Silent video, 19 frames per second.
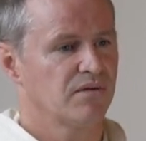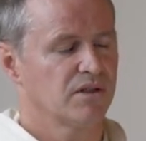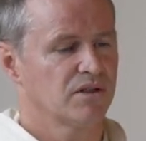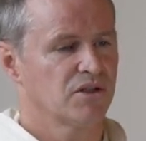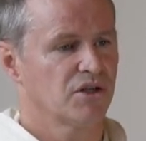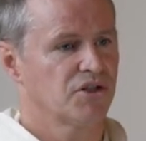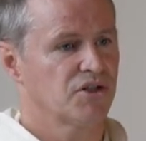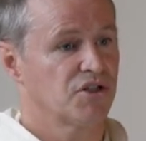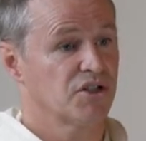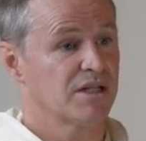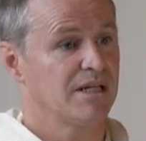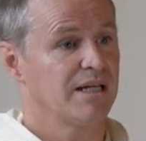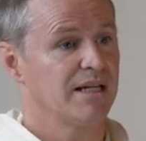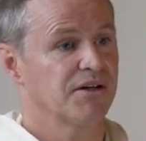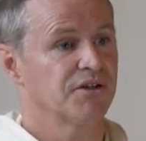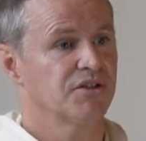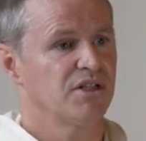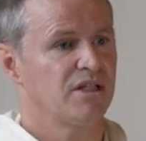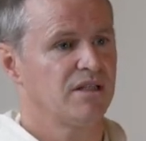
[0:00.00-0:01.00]
the Church's
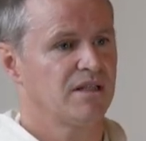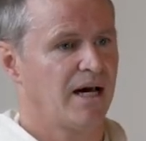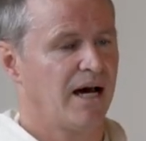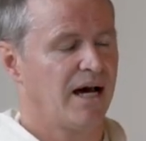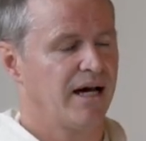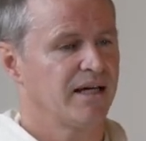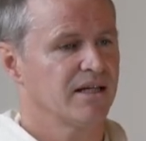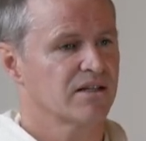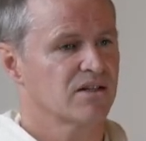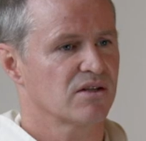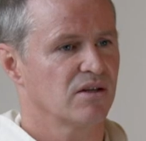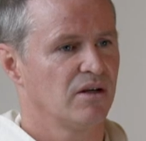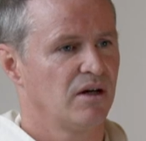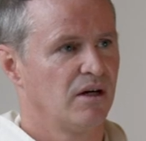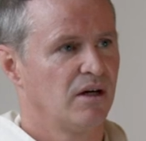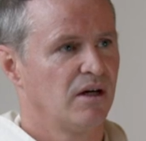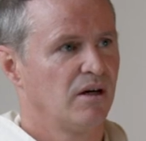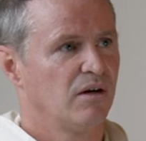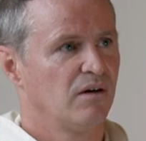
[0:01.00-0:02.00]
liturgy, the highest
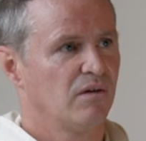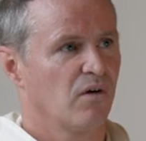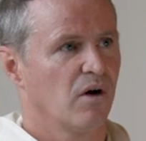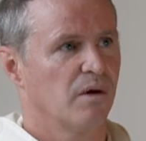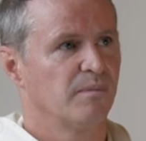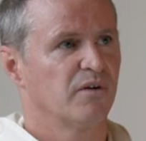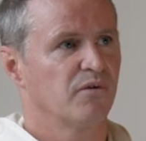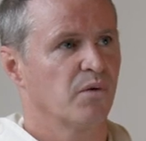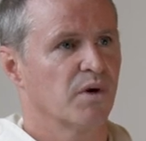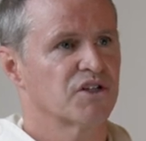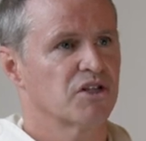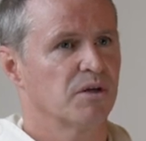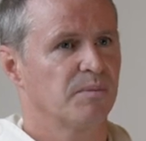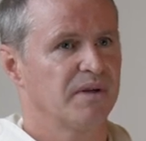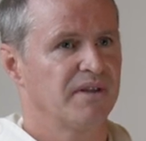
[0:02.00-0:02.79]
form of worship.